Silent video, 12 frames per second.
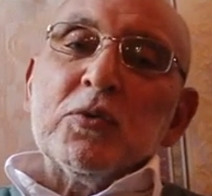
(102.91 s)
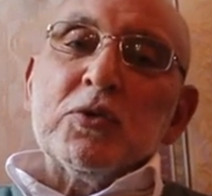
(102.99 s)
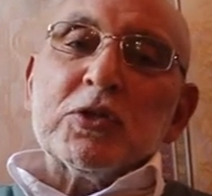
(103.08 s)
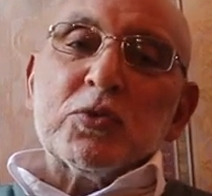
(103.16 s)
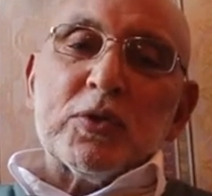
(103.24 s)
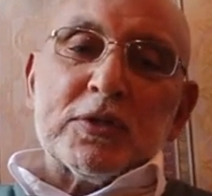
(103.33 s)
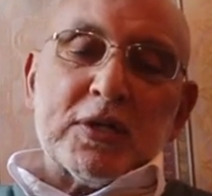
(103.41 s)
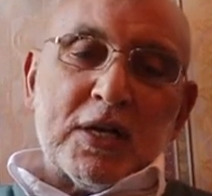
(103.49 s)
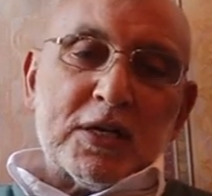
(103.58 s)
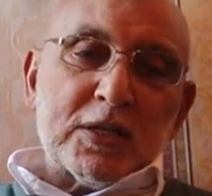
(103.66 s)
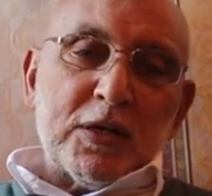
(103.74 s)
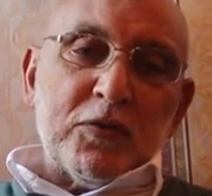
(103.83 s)
which was the
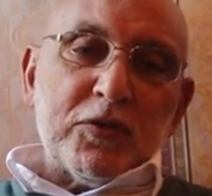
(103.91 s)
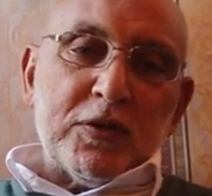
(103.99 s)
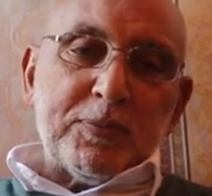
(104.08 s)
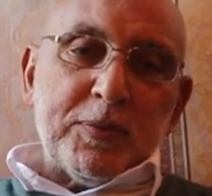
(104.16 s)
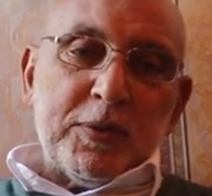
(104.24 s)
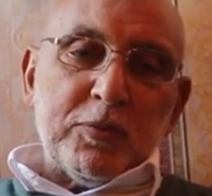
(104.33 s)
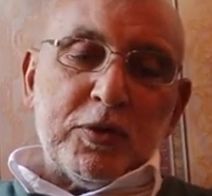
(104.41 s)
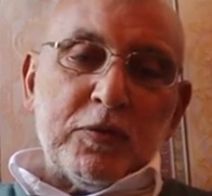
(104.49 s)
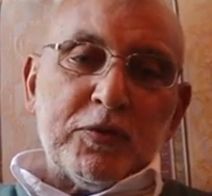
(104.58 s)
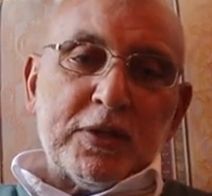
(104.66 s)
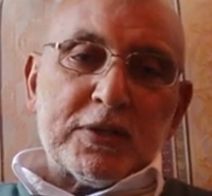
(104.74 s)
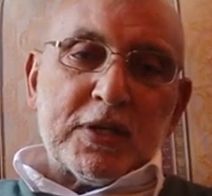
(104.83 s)
character of the people
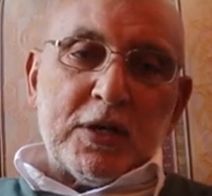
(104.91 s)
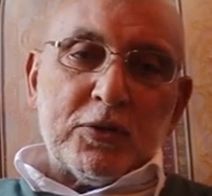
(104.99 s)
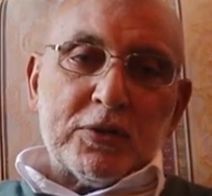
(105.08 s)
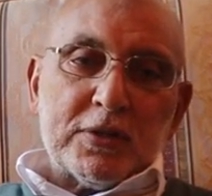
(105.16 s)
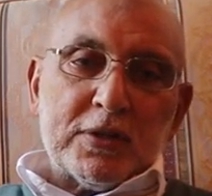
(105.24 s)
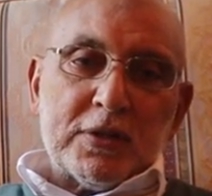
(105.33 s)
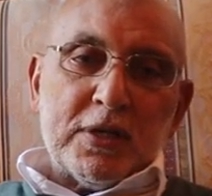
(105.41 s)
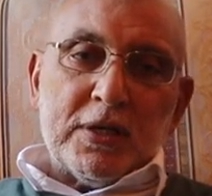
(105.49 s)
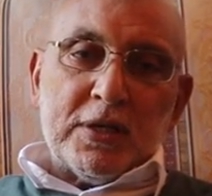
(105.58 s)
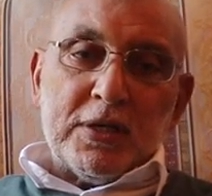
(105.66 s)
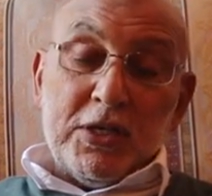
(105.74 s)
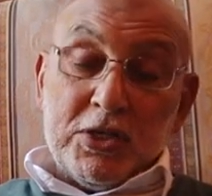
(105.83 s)
of the South
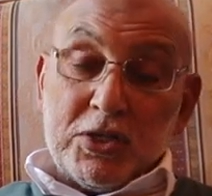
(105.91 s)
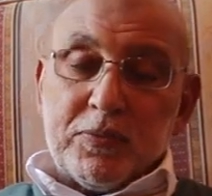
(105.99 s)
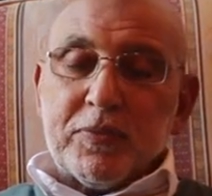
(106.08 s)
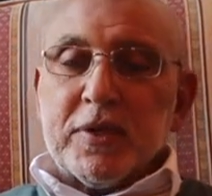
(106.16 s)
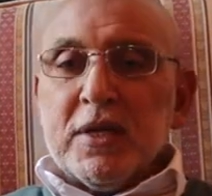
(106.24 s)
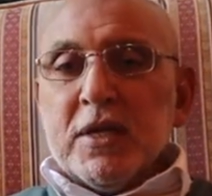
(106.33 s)
Egypt.